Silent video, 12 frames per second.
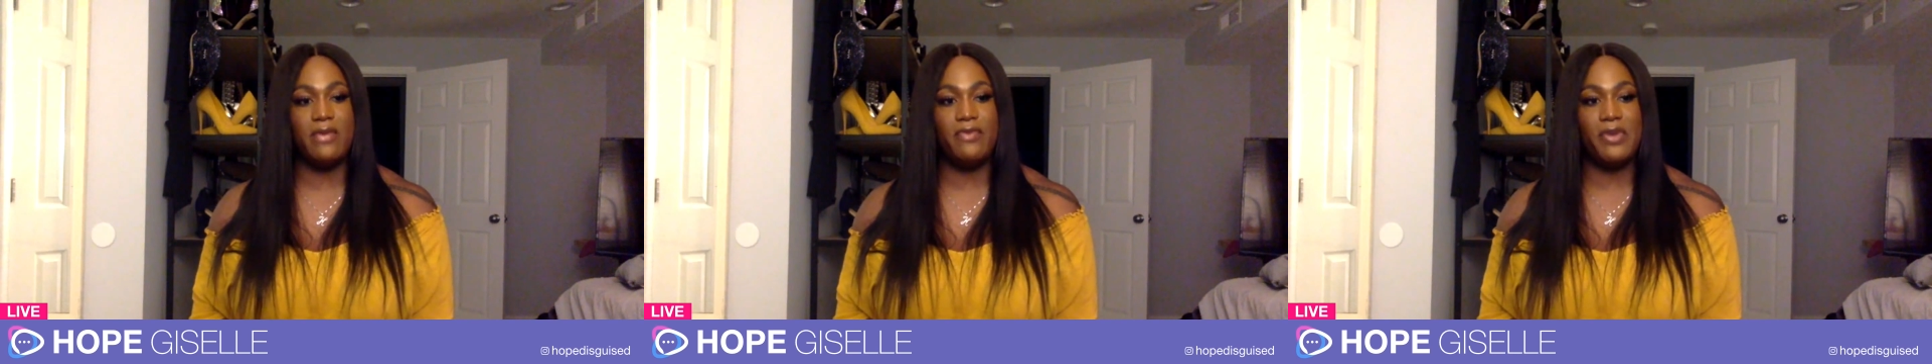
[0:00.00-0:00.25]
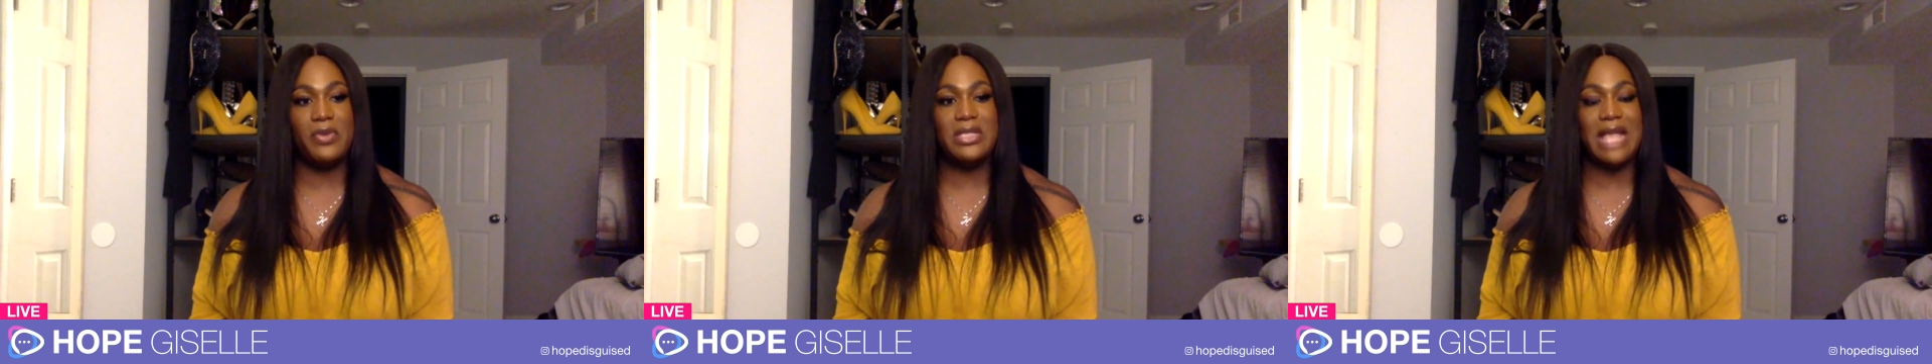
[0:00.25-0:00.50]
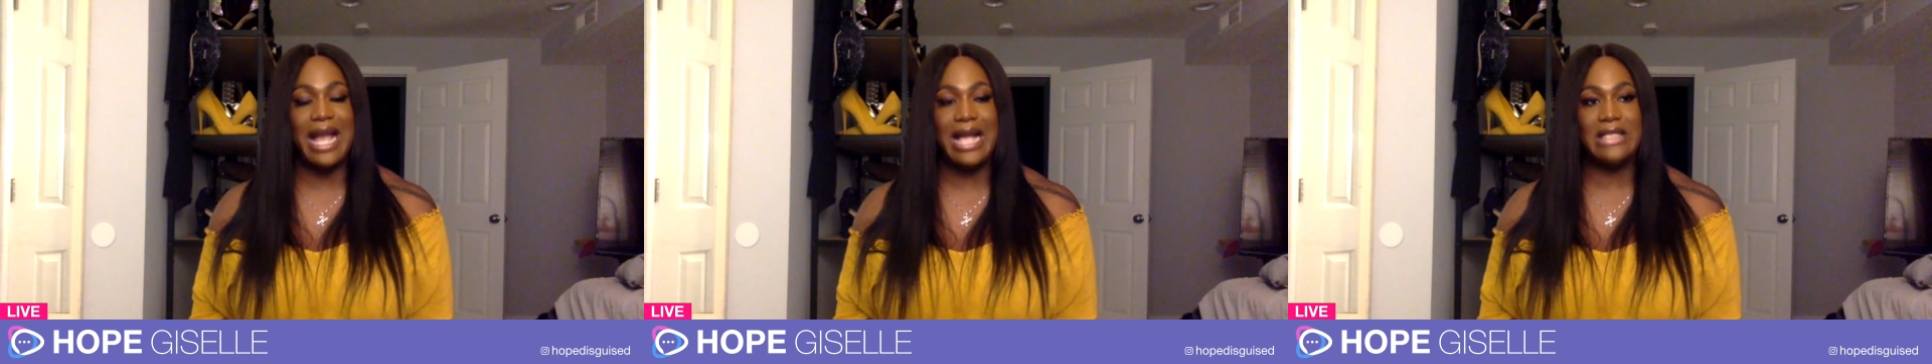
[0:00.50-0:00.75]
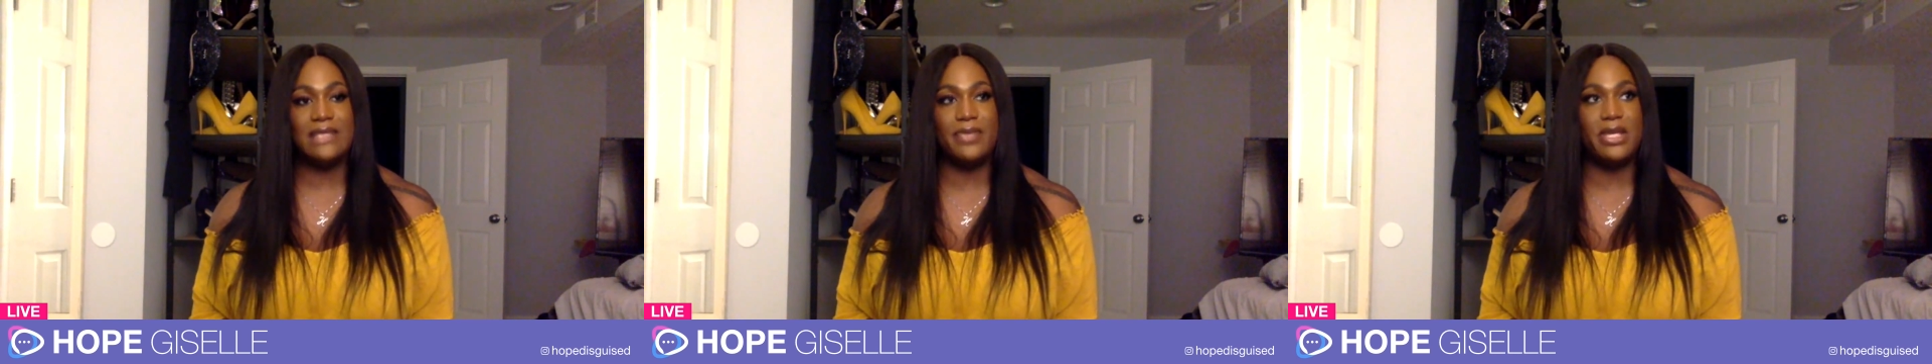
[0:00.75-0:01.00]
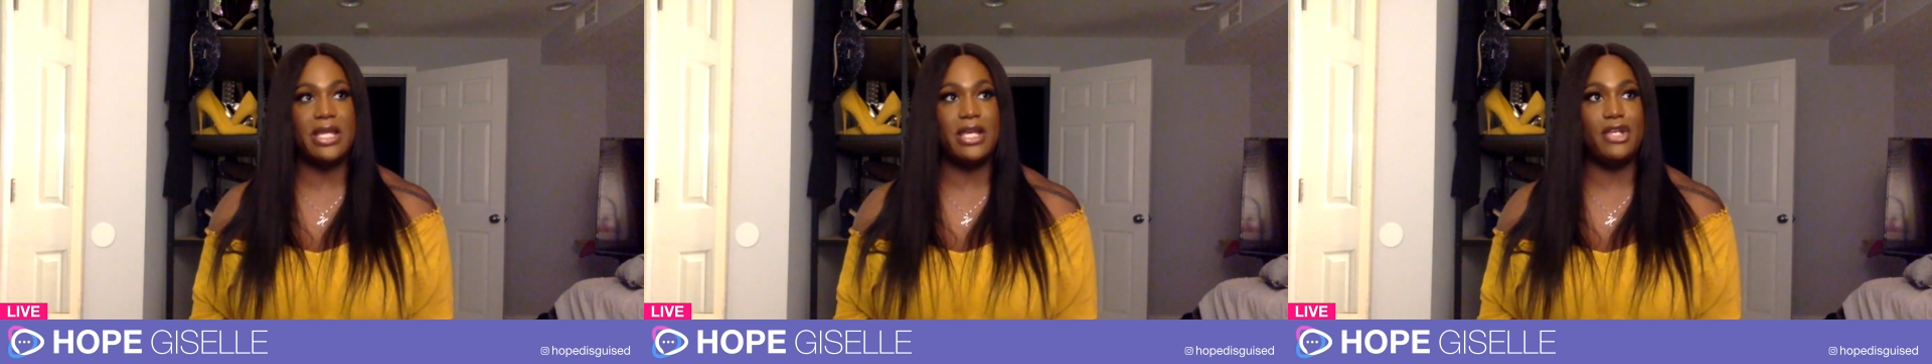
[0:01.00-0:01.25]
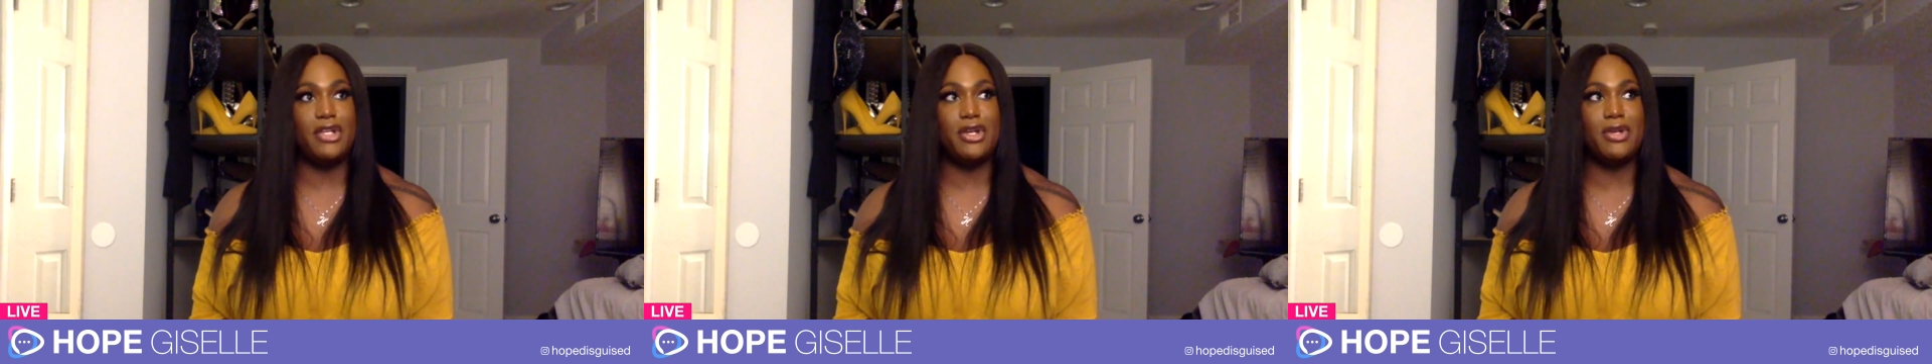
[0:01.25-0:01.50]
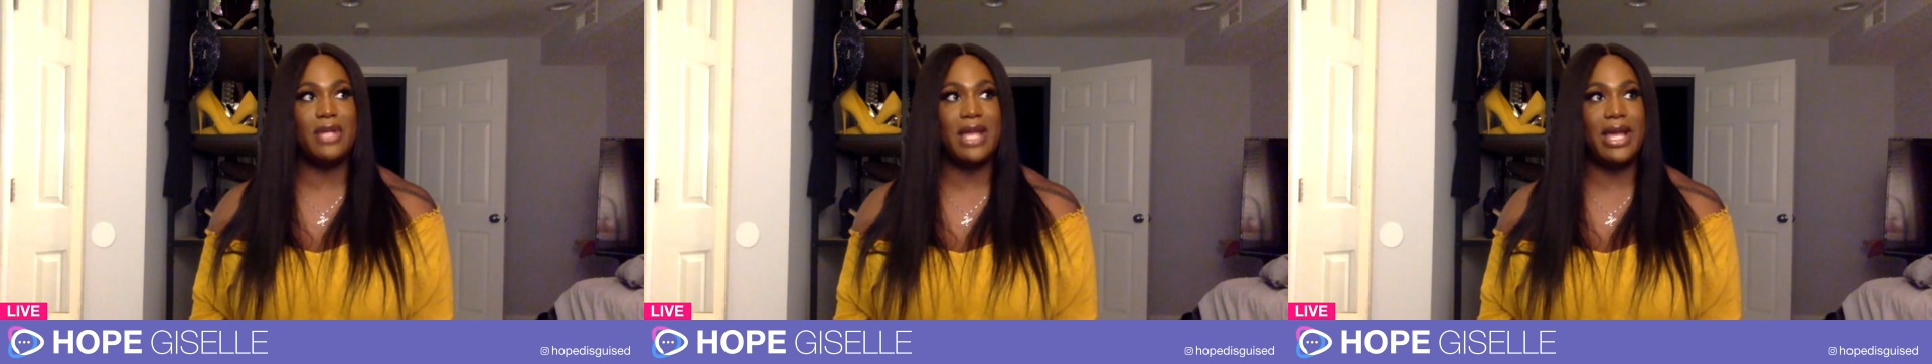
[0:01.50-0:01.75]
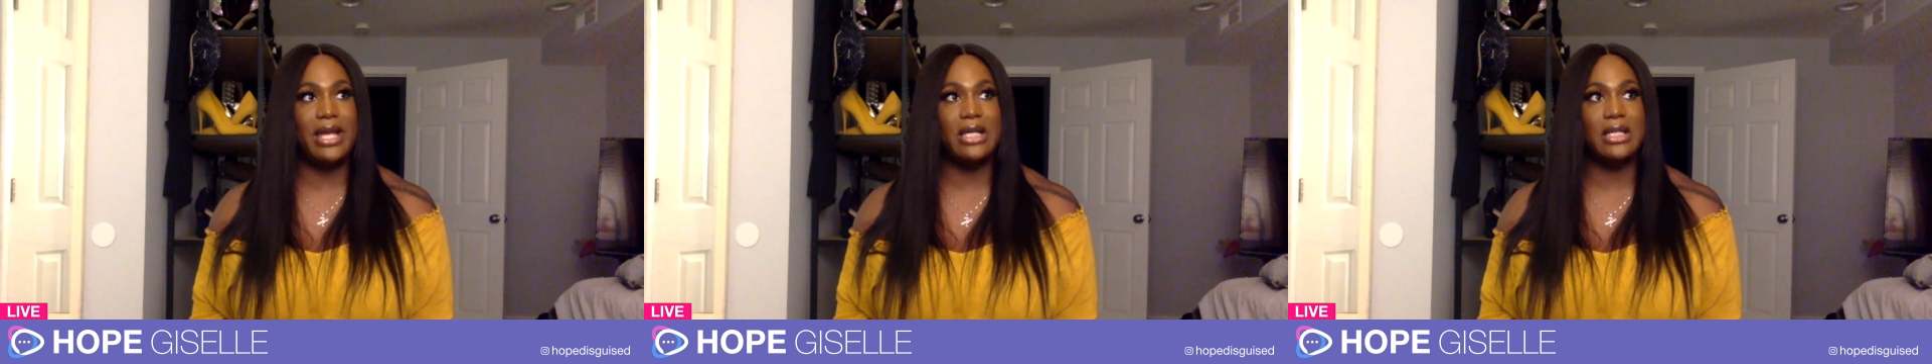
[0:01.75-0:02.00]
folks ask me, like,
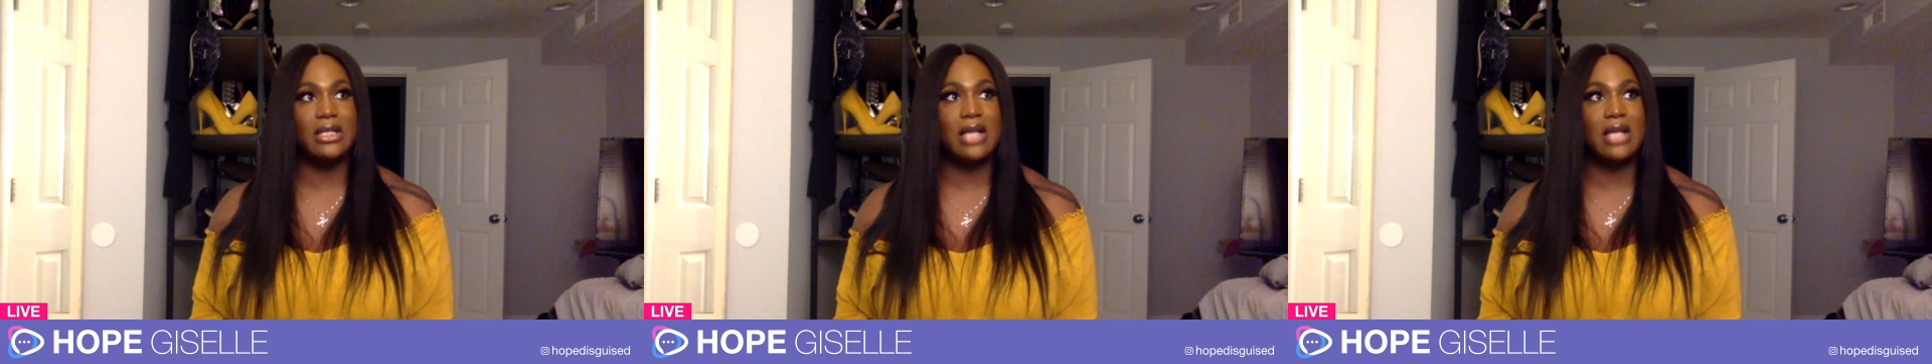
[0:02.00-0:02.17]
like,